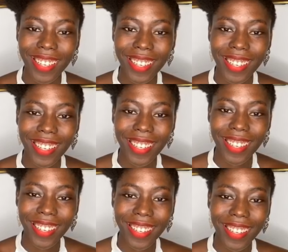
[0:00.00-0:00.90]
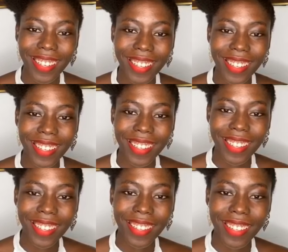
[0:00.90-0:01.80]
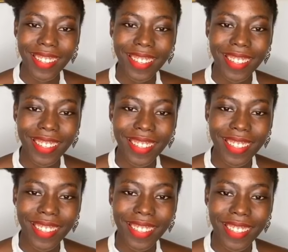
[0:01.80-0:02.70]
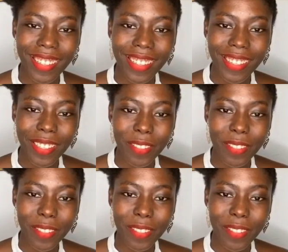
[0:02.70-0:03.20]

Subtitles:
No words are spoken by the person on screen.